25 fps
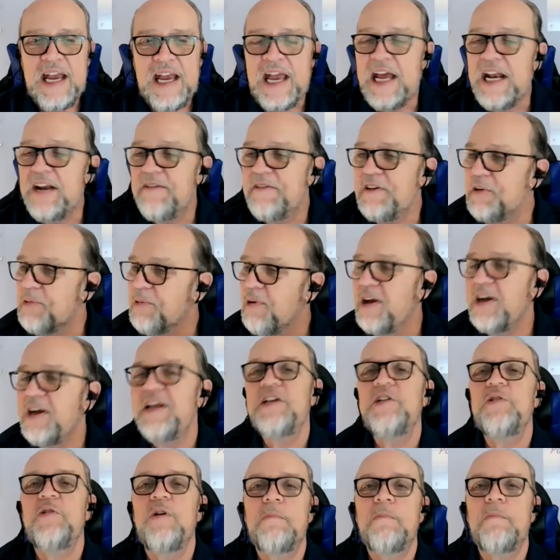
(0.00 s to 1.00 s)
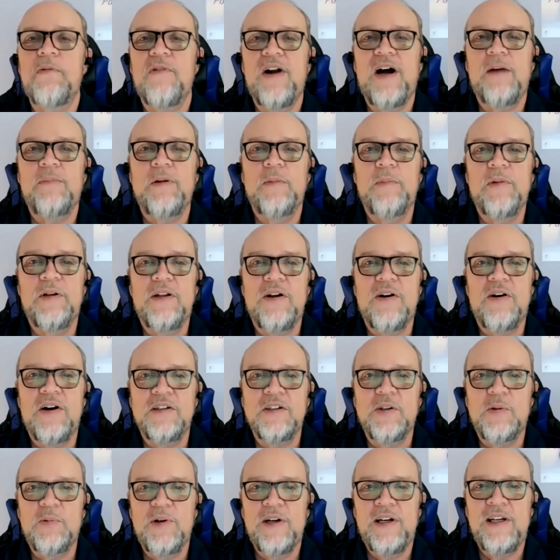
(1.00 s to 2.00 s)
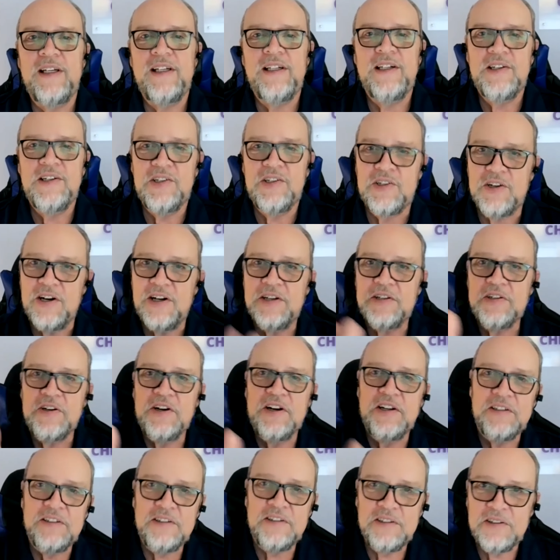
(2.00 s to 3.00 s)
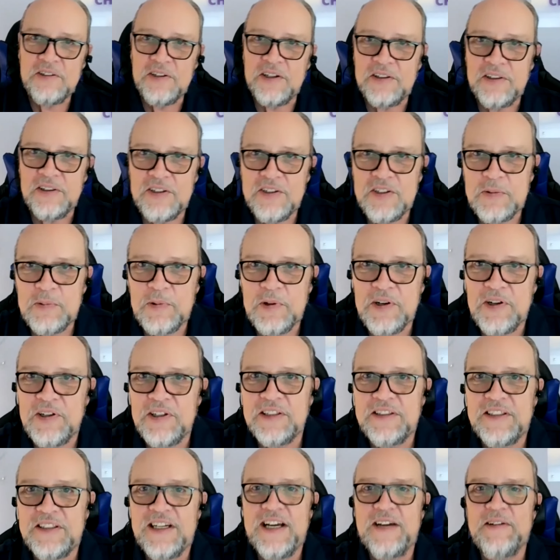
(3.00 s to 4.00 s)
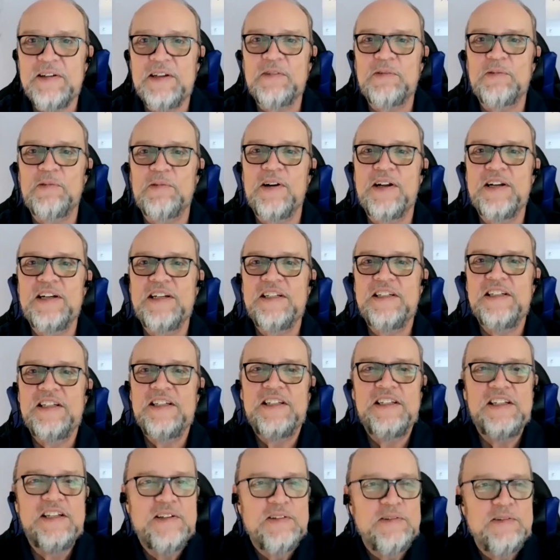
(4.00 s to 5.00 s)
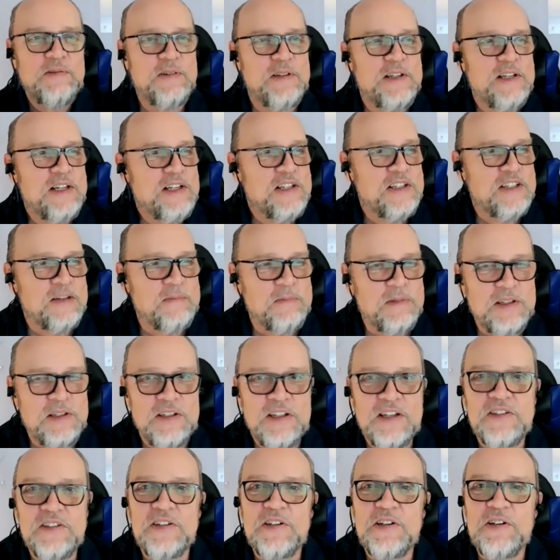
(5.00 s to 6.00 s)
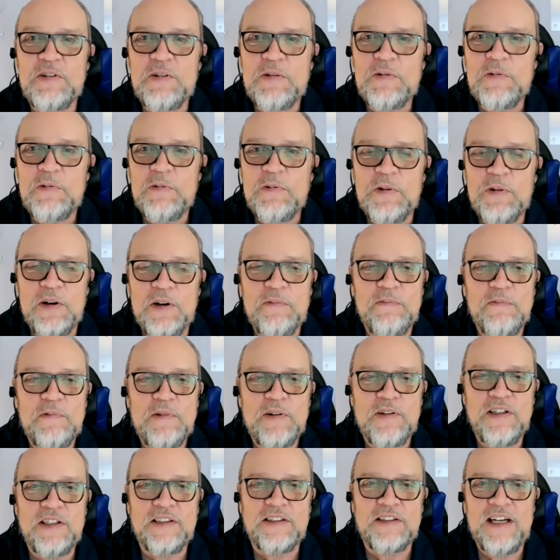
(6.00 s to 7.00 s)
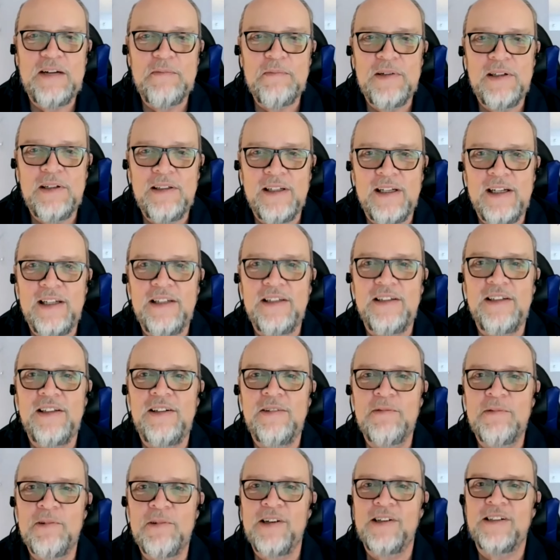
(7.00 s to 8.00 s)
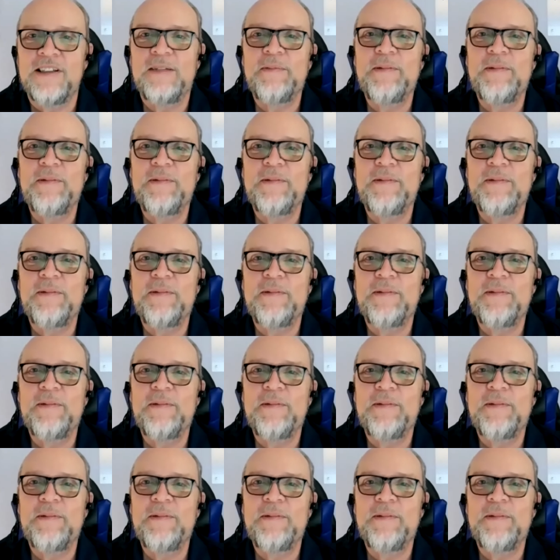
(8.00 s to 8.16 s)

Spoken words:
And if you run into a problem along the way, Sean taught this one all the time. He'll run into, you know, something doesn't, click that button. That didn't work.